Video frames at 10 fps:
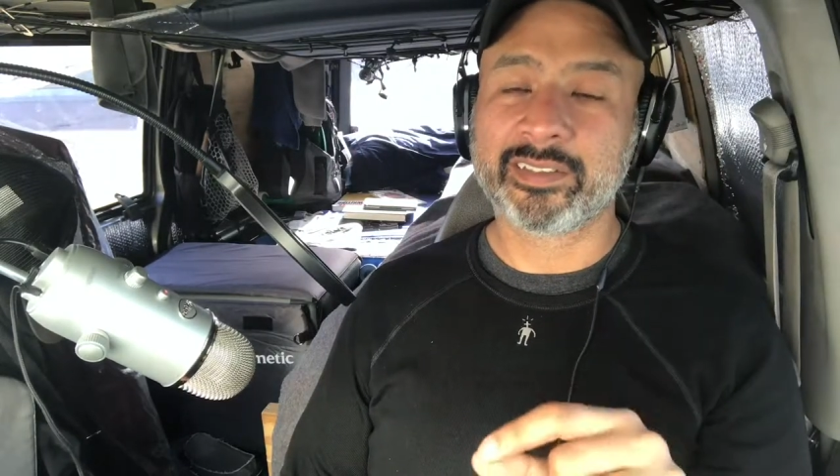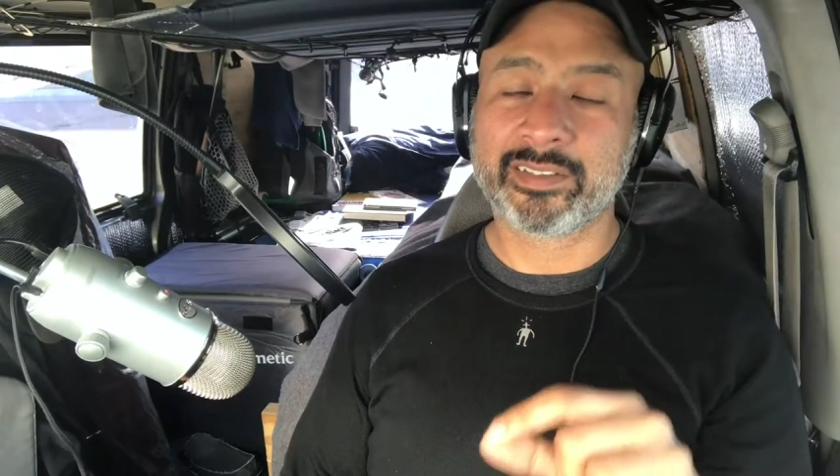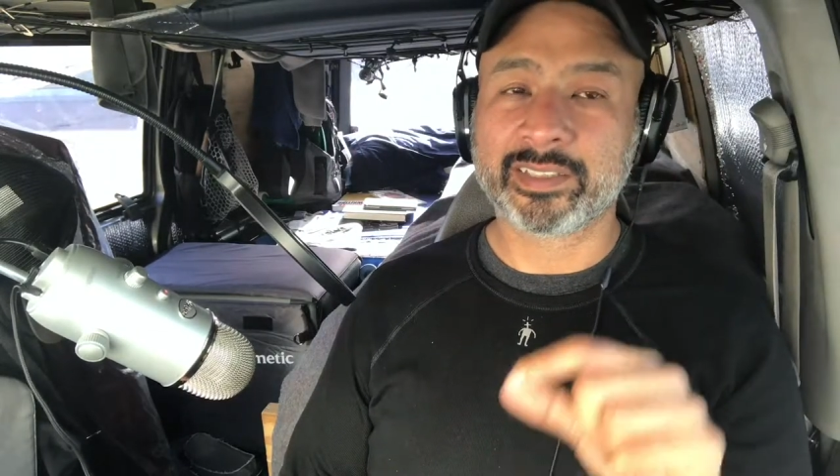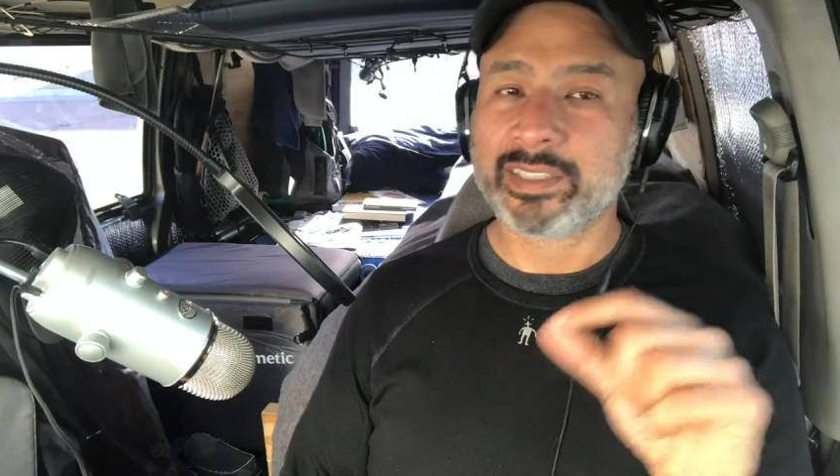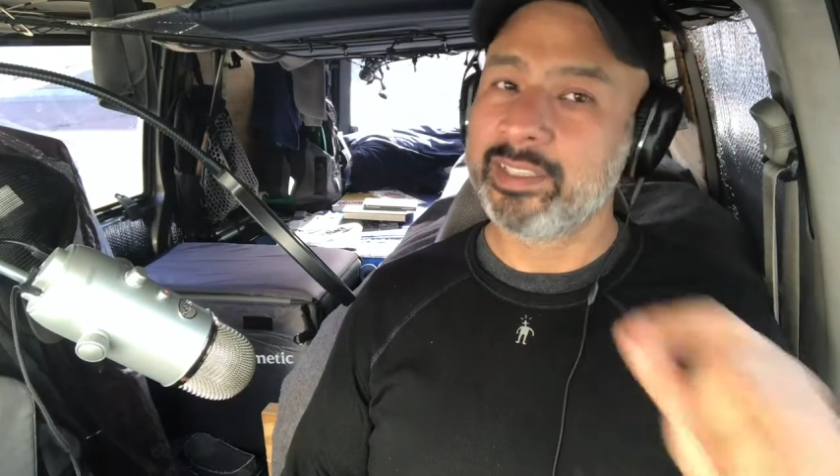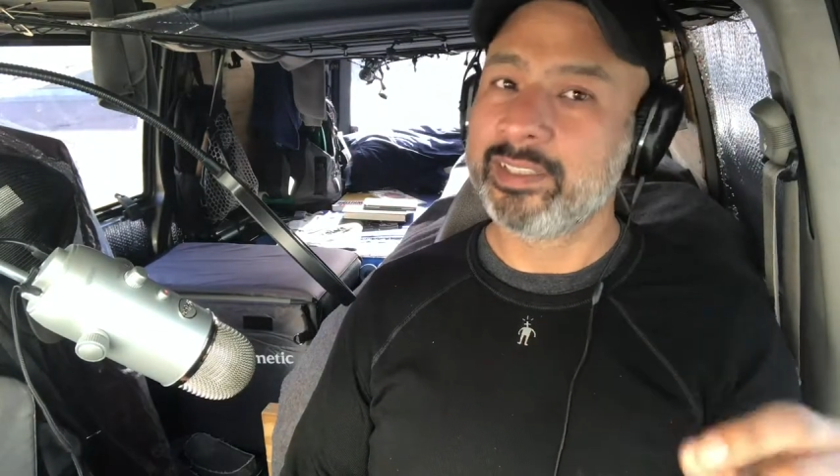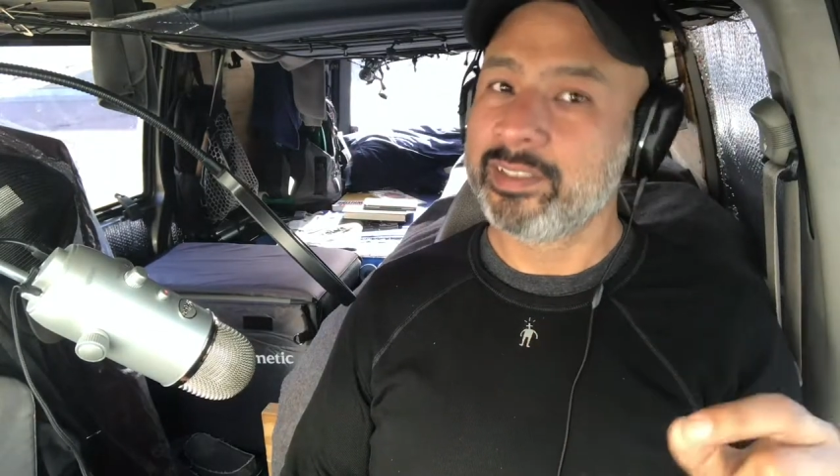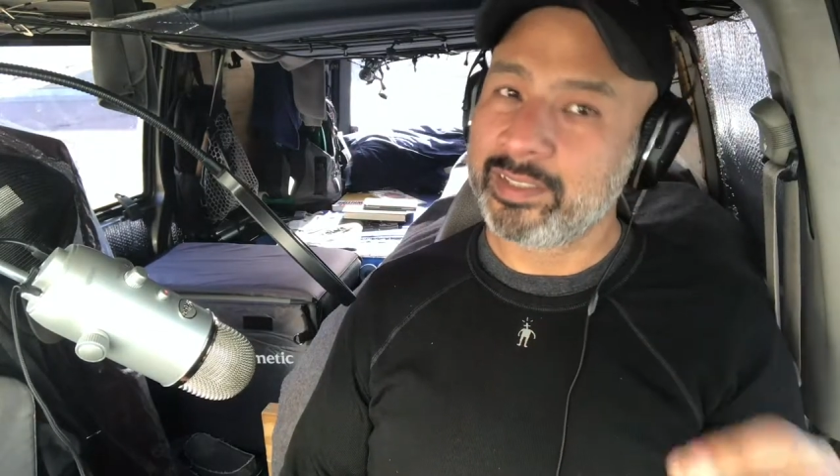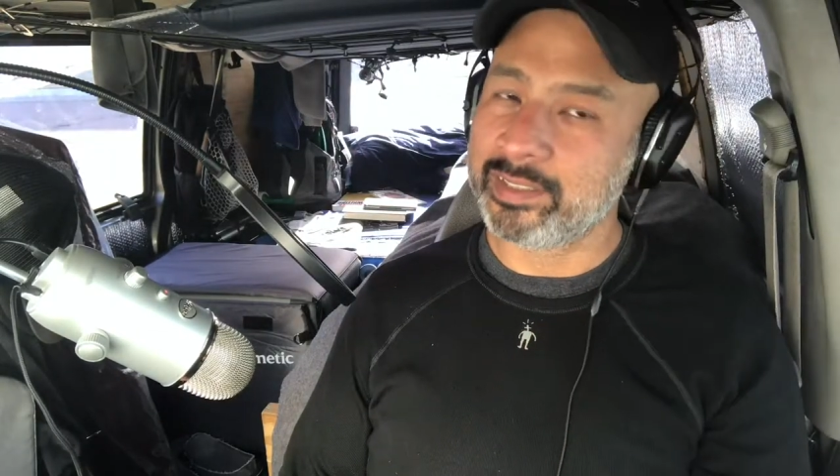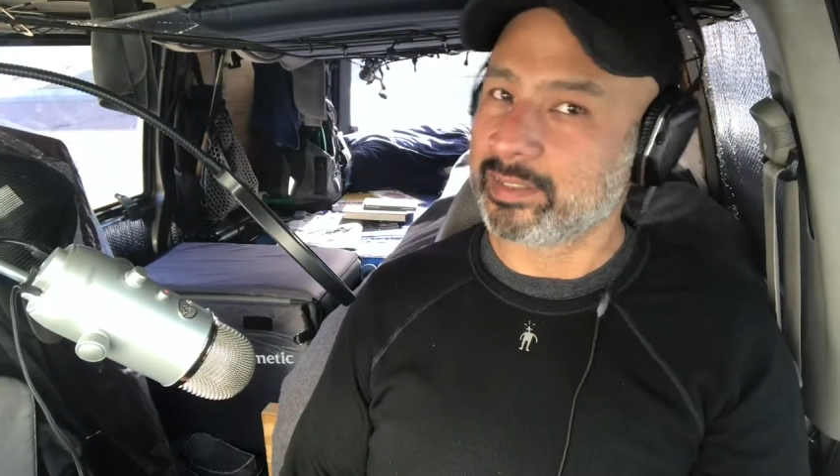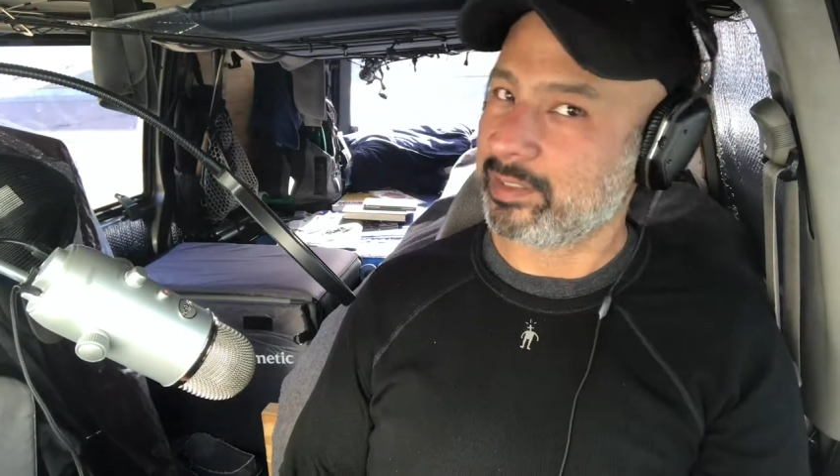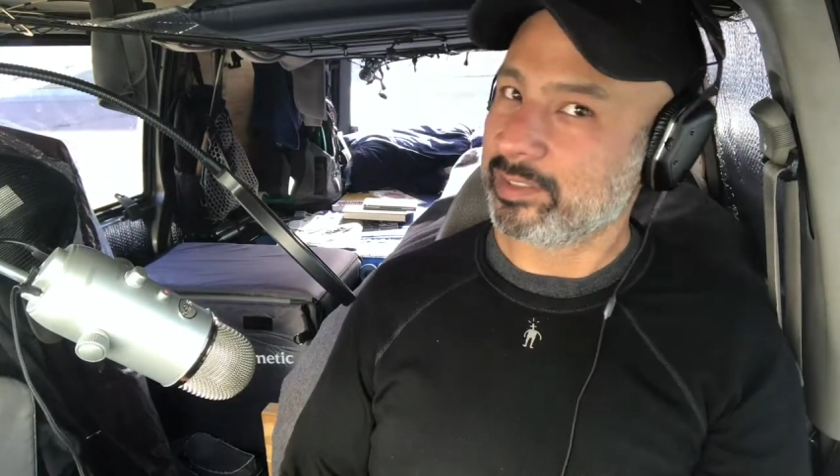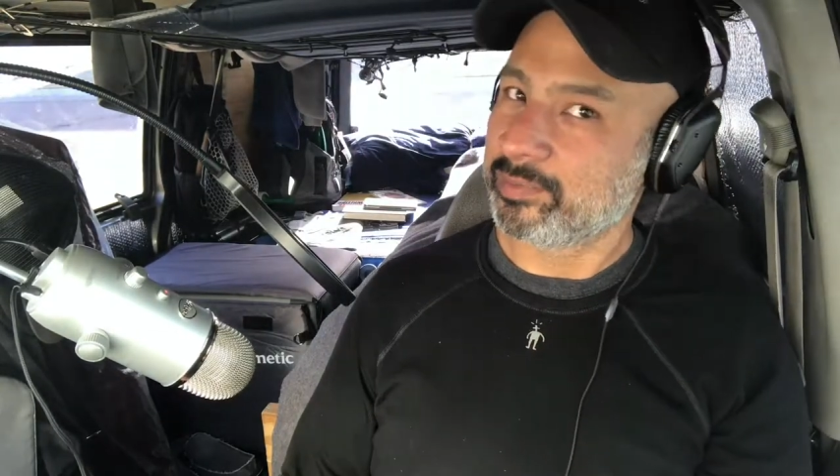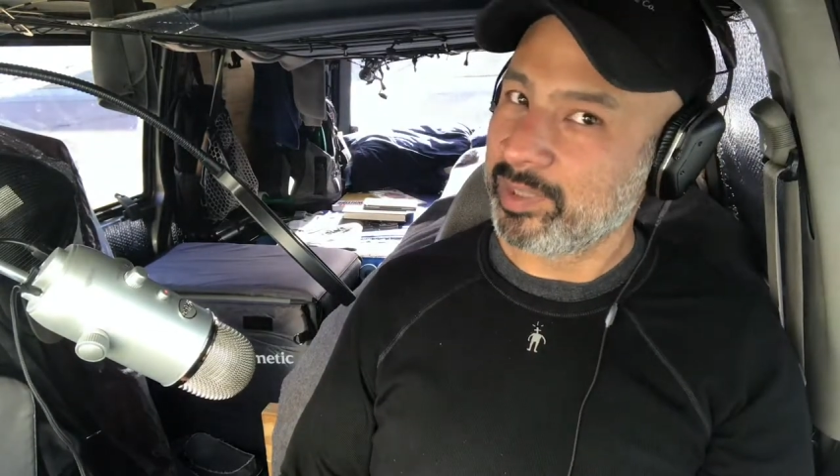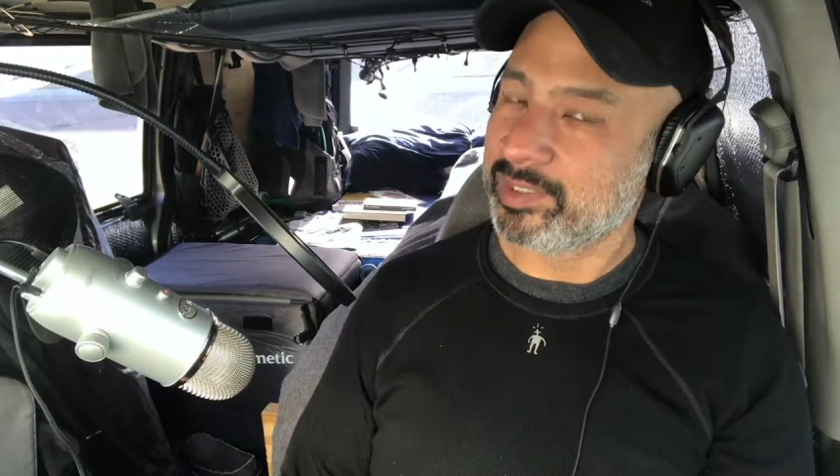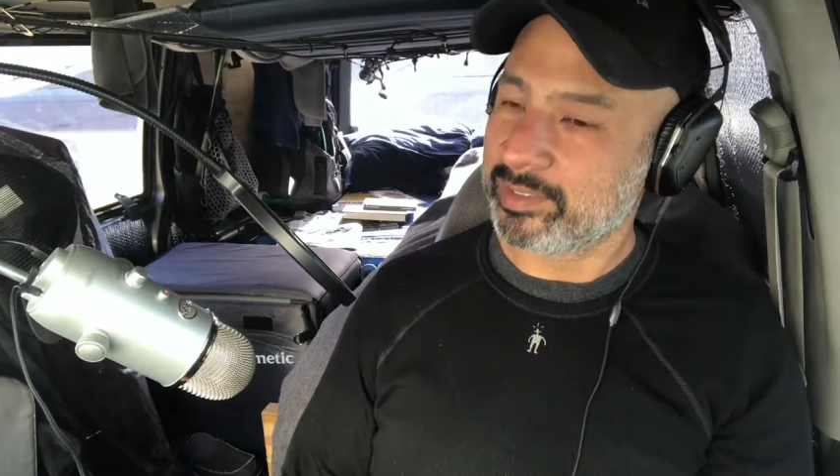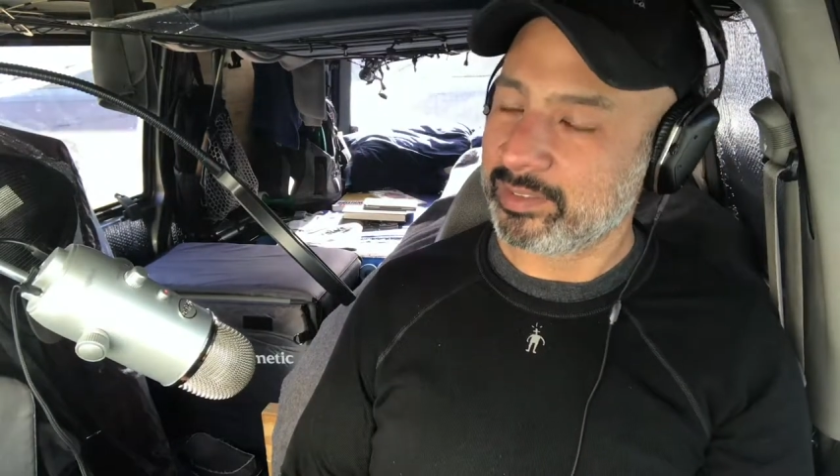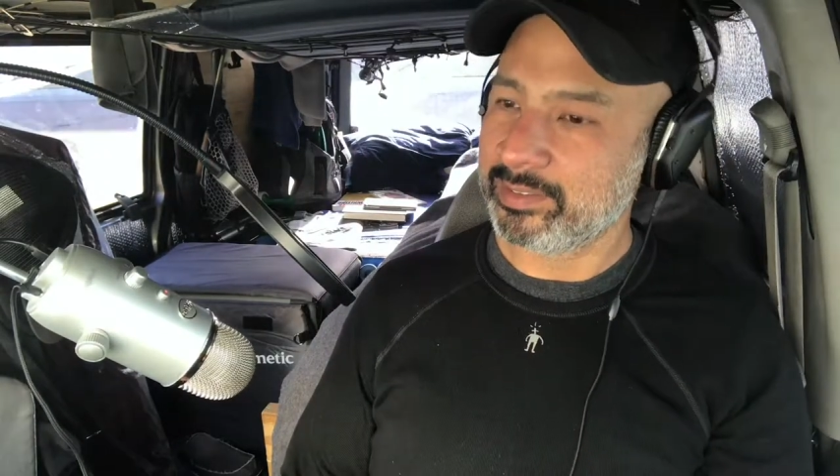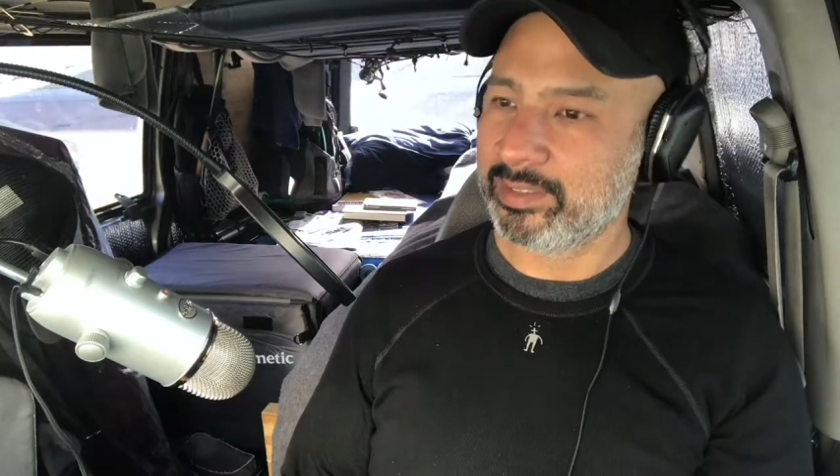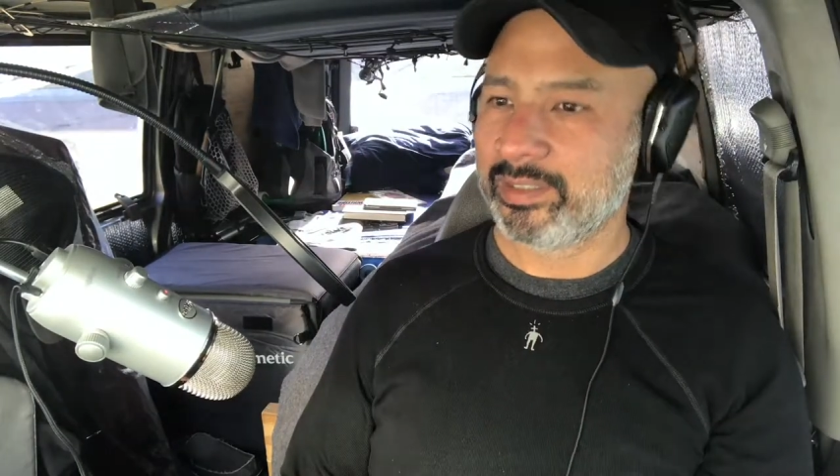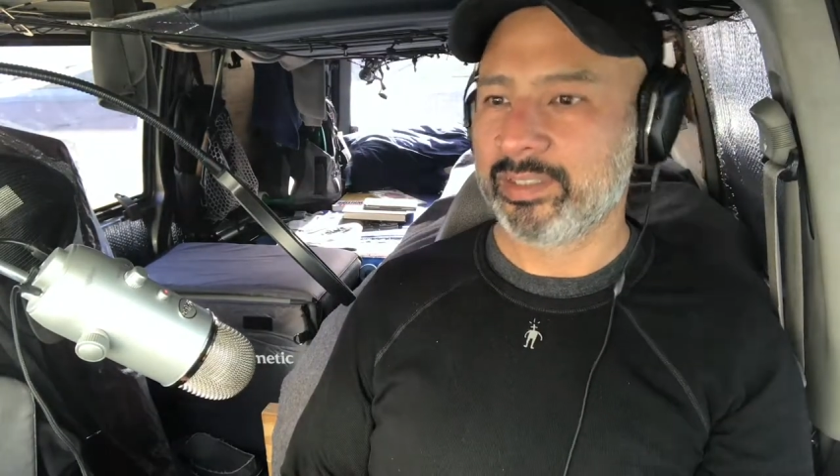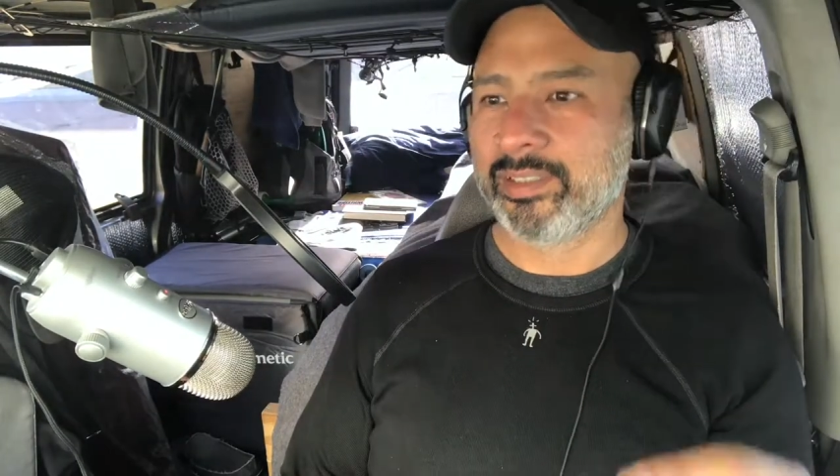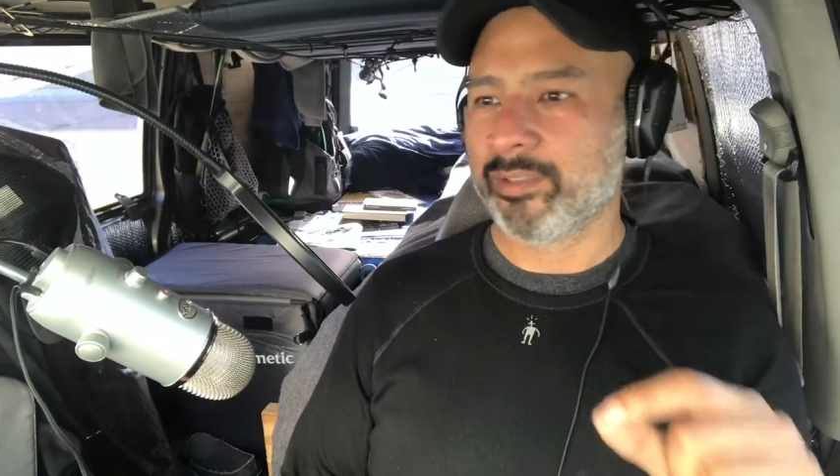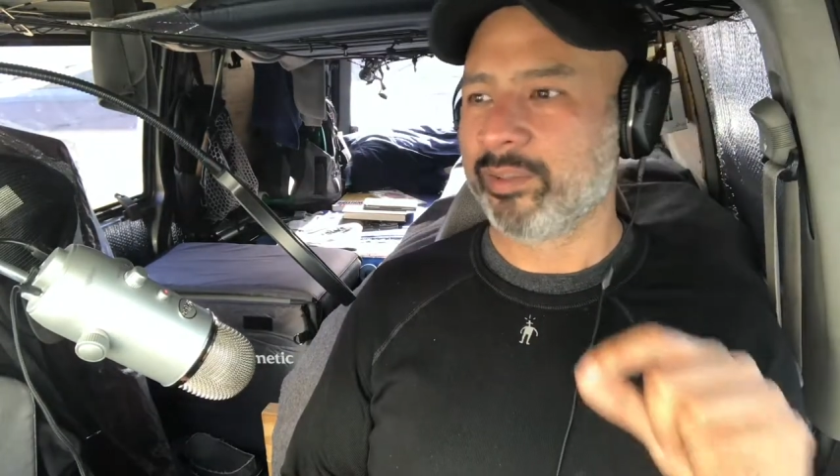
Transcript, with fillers: the king in the king's speech did. It